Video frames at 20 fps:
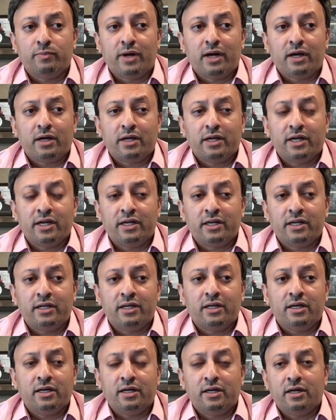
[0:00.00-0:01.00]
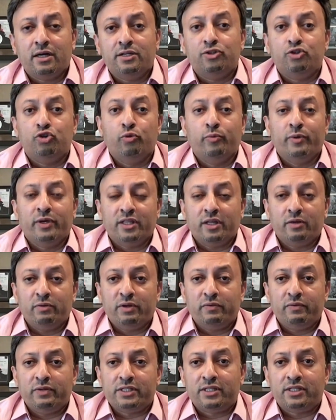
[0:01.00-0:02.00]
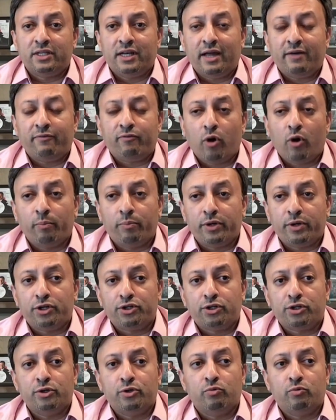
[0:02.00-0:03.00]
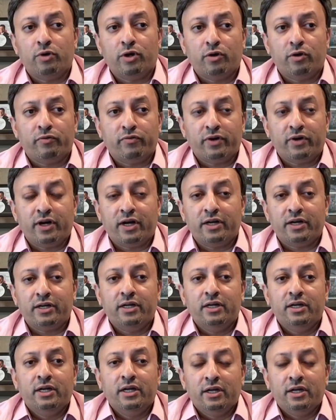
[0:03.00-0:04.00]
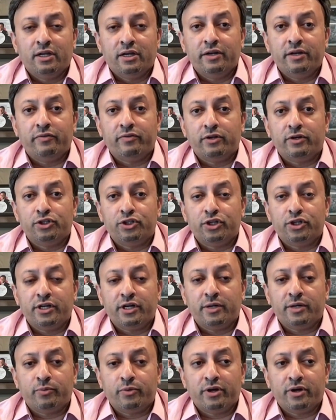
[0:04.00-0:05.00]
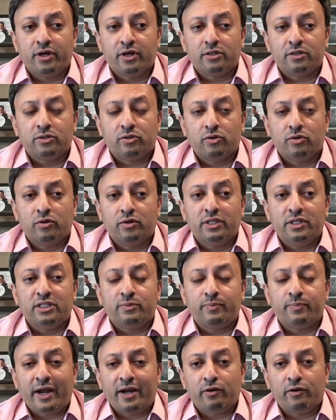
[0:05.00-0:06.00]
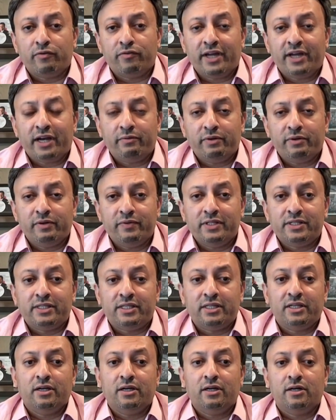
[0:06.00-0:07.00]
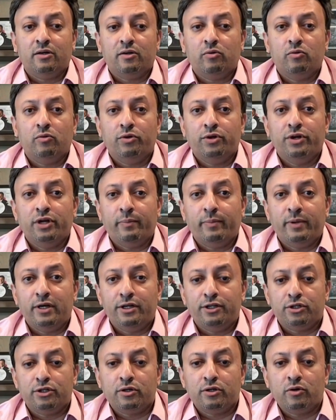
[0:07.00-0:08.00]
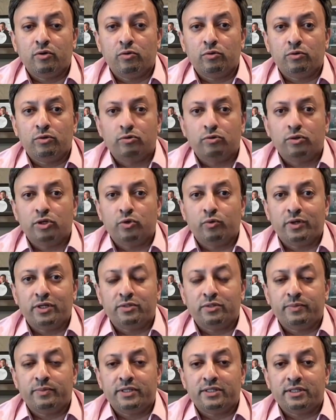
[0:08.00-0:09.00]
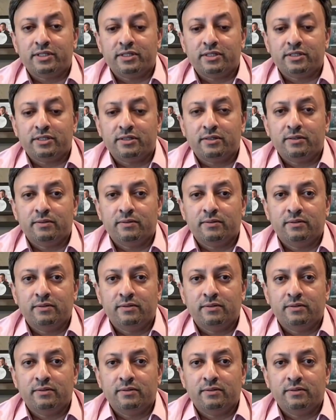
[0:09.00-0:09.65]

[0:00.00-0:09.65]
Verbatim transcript: market, uh, assuming that we will still have competition to one of our differentiated products. So in spite of that, we will see a good double-digit growth to the U.S. business.